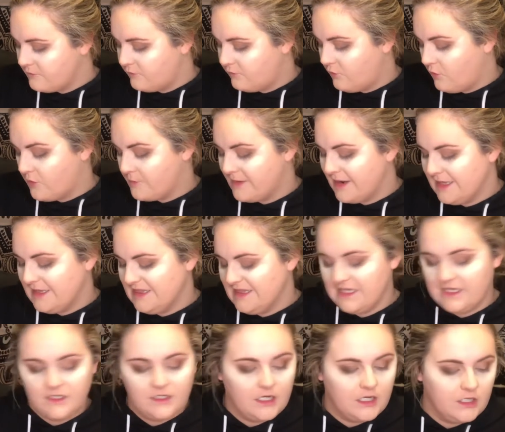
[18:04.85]
for my
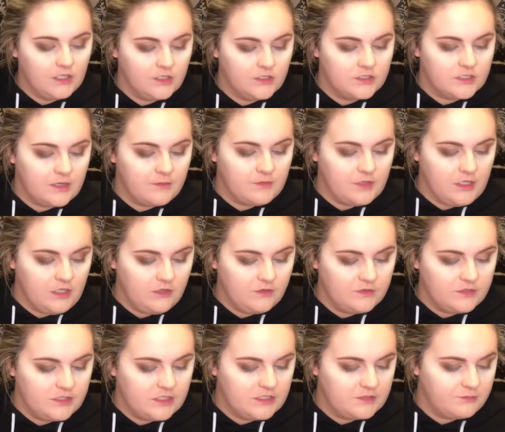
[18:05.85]
lid colors. I'm going to
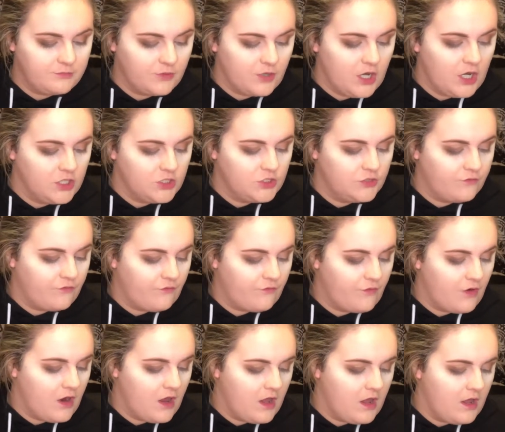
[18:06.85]
use this brush
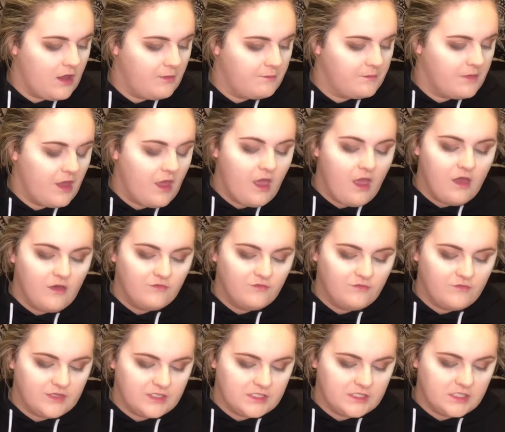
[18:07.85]
from
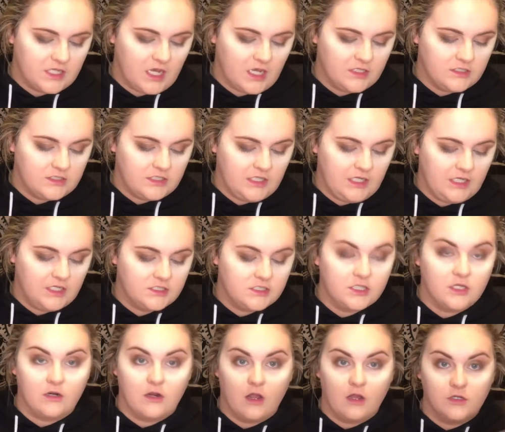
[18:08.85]
Vasanti.
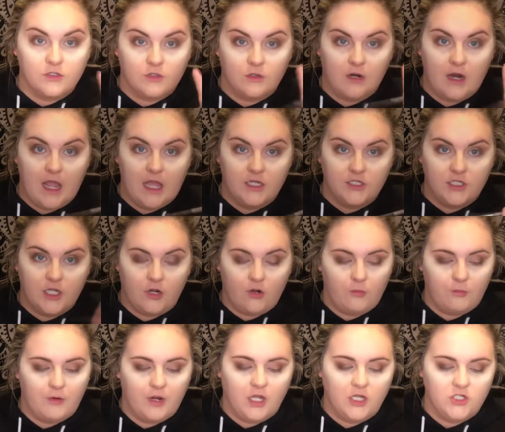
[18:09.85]
It's their contour
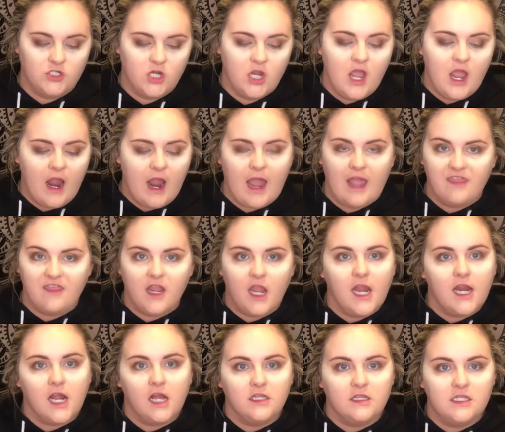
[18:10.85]
eyeshadow brush. I think
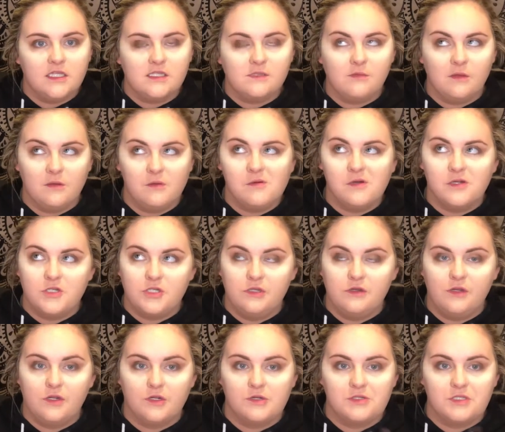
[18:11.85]
I got this maybe about
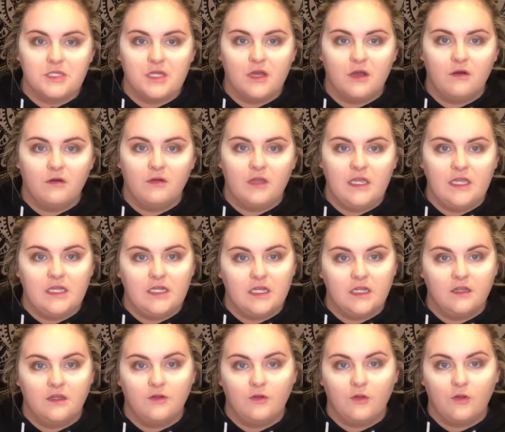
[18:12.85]
2 years ago in
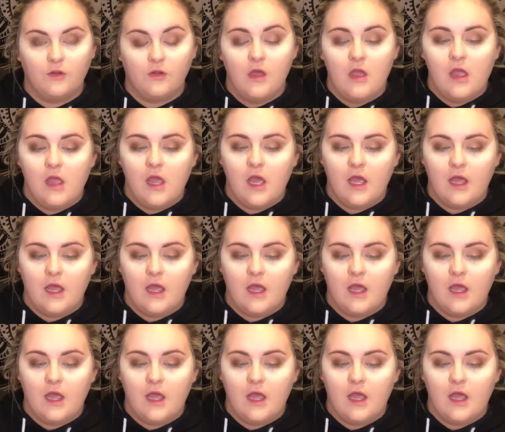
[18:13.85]
a little